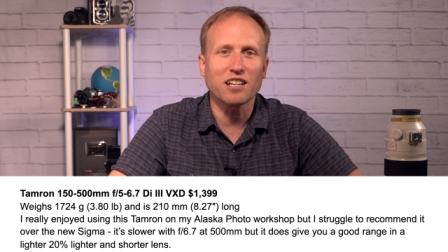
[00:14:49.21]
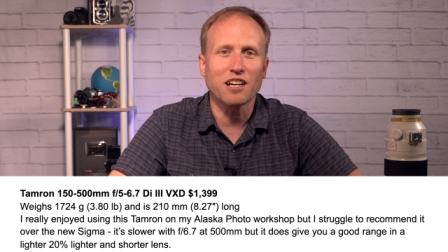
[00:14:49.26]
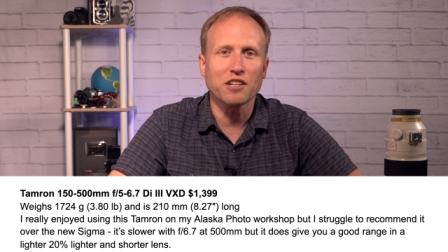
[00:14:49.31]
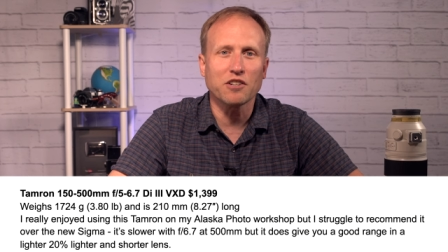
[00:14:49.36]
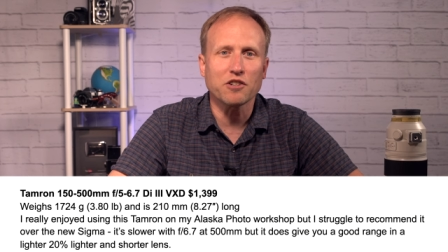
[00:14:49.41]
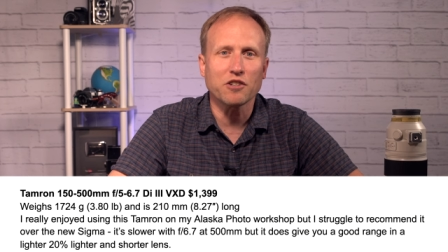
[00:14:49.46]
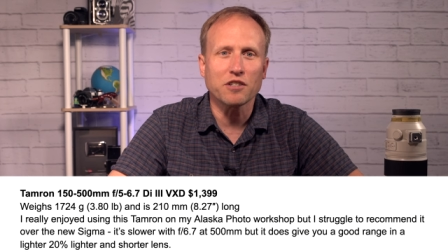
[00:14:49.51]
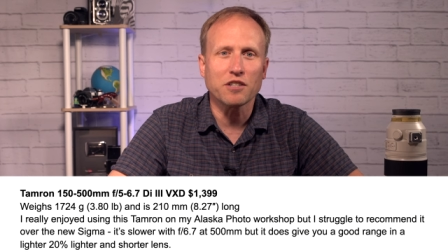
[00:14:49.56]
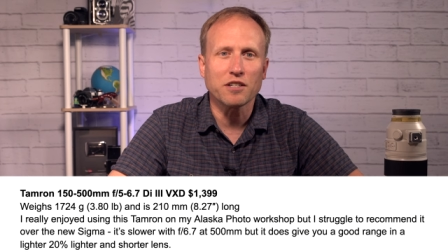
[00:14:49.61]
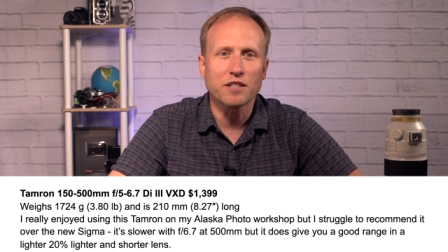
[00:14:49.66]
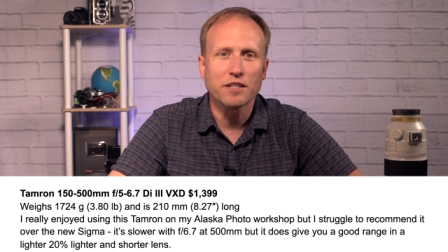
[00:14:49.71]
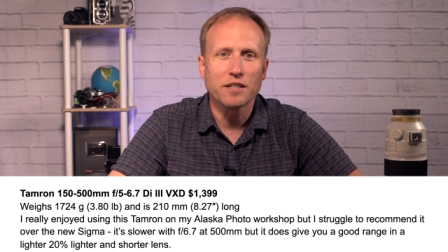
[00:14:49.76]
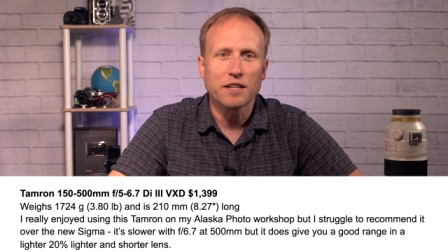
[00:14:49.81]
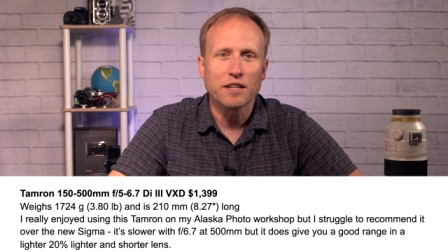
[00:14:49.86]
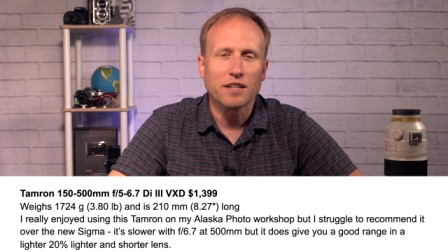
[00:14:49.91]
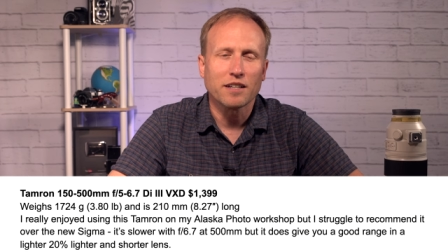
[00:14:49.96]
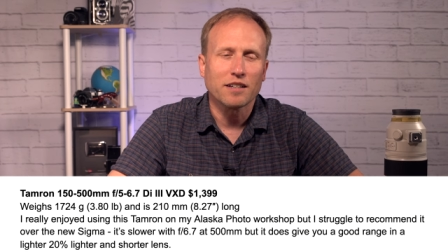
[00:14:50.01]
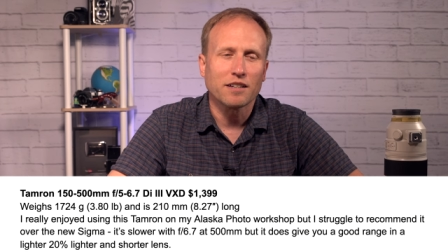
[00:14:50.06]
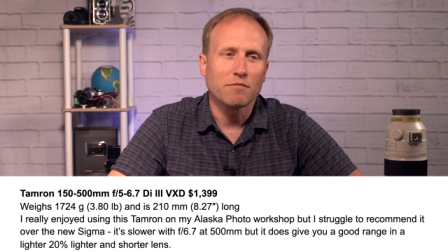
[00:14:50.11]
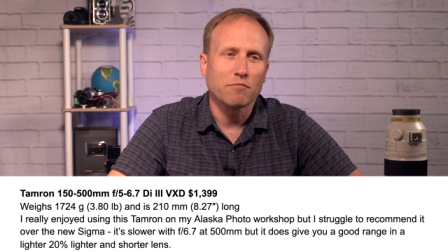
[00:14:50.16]
hundred
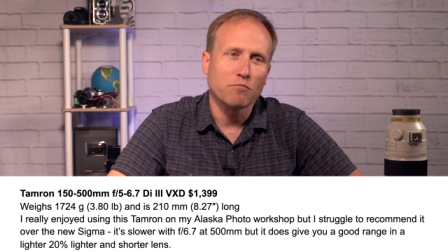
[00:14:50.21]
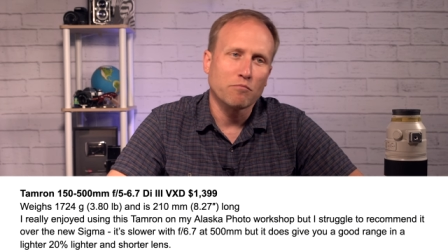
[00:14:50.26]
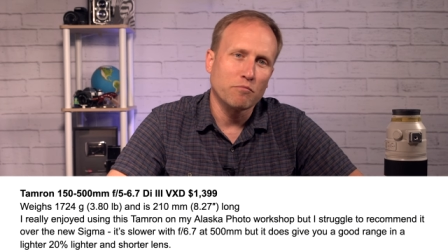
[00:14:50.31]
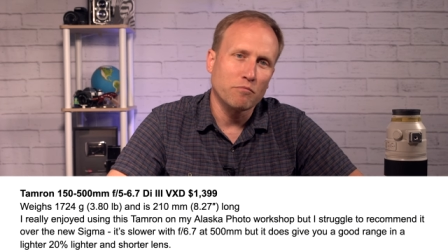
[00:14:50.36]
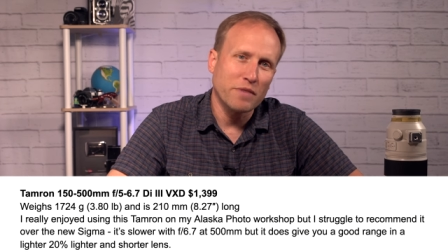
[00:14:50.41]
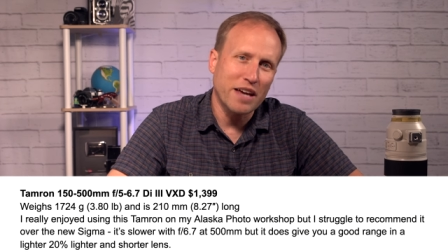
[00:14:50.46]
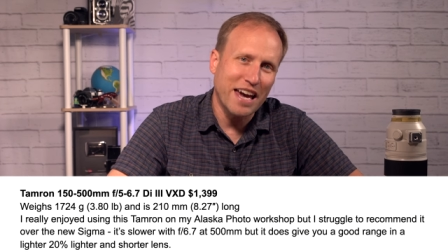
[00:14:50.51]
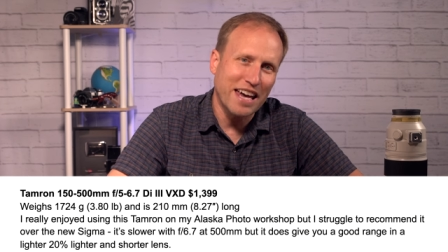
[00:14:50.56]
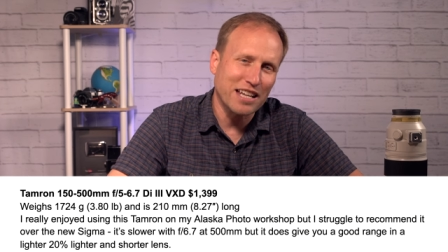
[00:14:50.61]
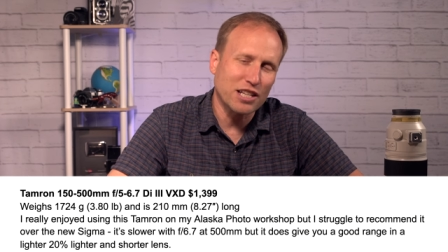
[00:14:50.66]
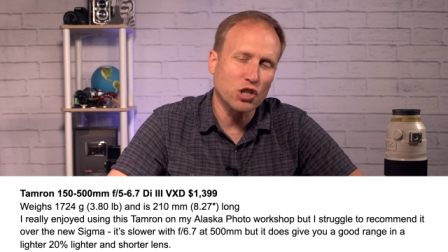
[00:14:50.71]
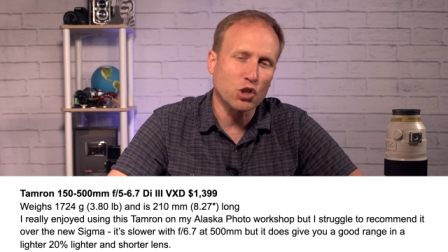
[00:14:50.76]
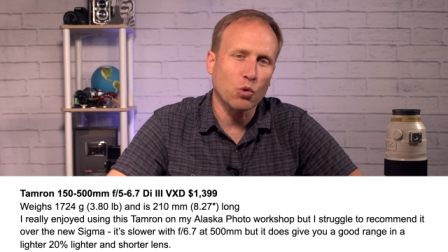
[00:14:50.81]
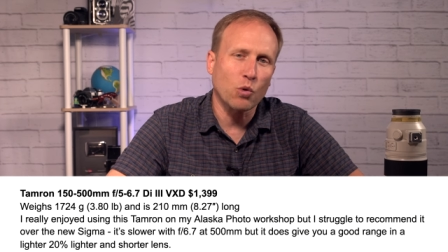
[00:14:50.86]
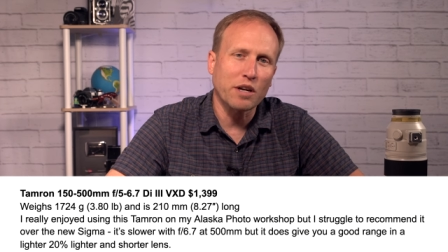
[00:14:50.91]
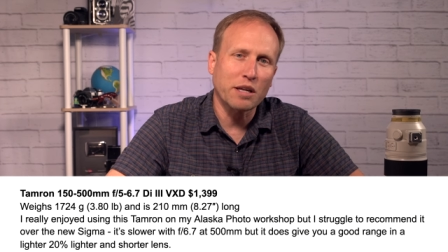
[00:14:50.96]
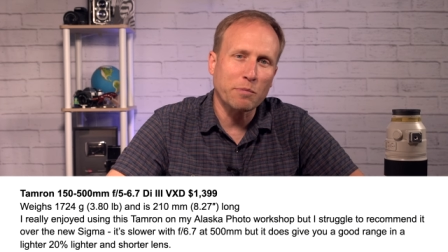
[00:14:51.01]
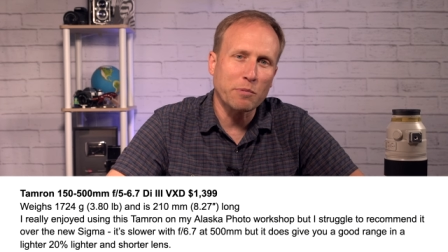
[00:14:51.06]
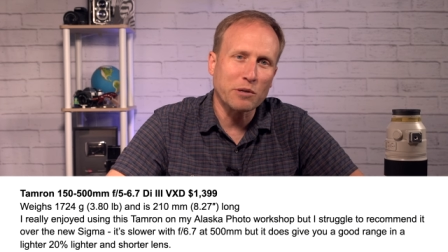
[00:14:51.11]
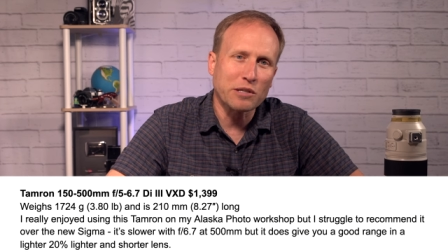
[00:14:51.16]
and it's
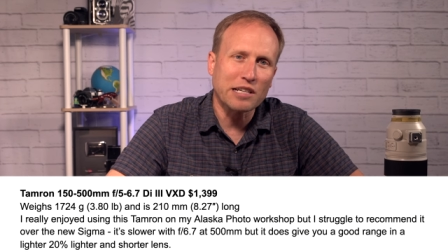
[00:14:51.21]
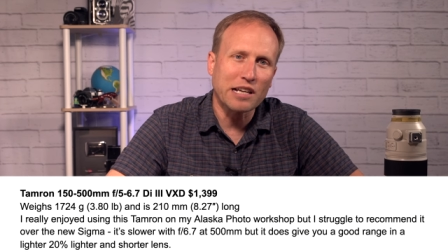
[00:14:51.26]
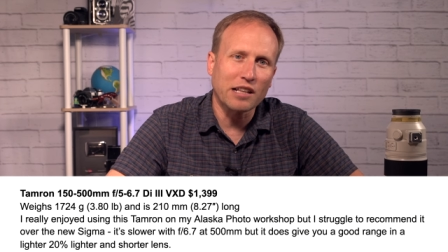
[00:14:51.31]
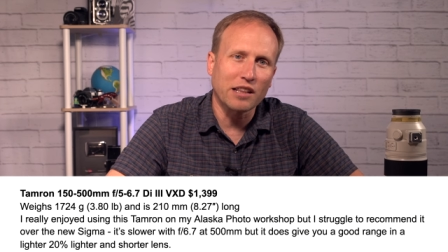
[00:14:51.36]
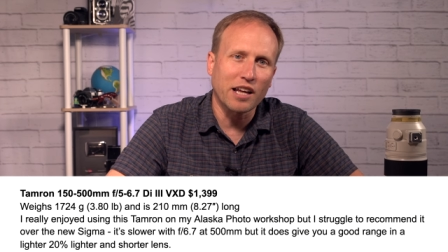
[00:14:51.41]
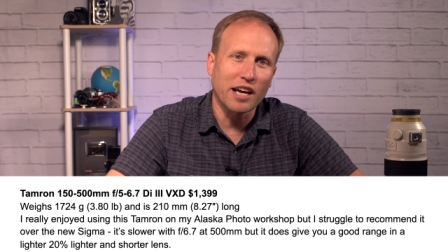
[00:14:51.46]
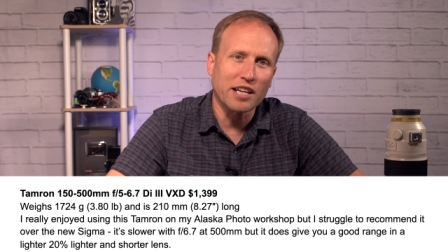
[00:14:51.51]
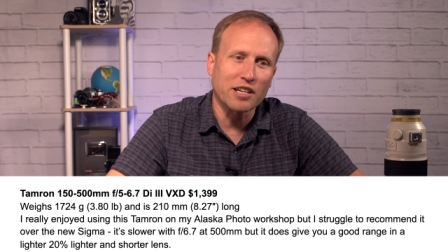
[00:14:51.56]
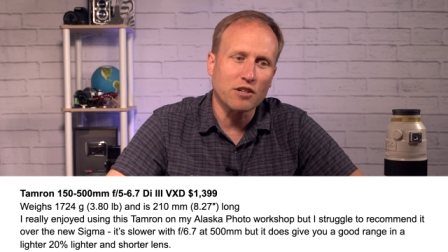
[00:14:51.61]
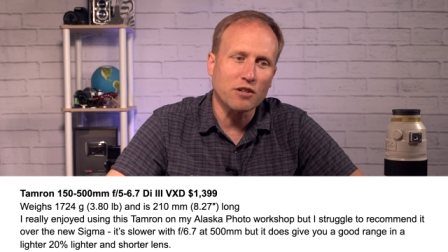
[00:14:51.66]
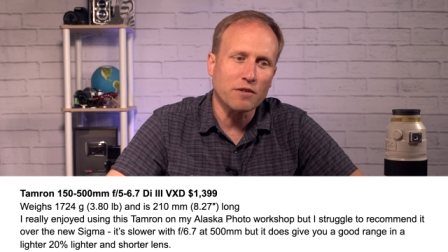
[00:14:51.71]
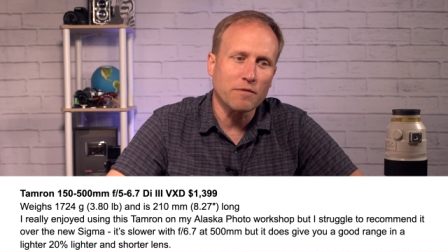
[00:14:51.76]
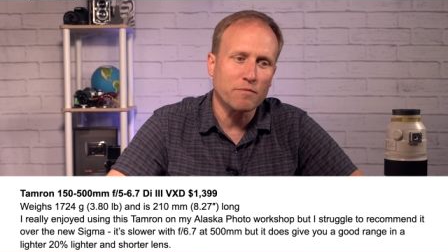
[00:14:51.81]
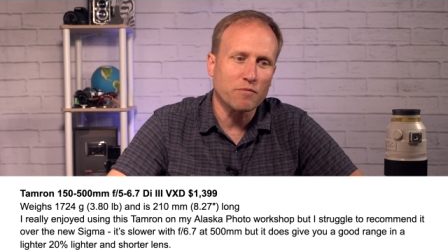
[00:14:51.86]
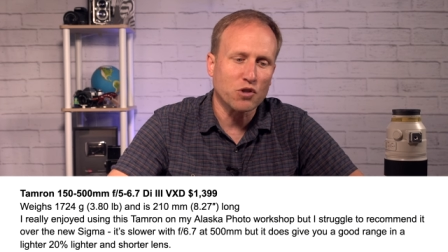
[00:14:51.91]
twenty percent lighter.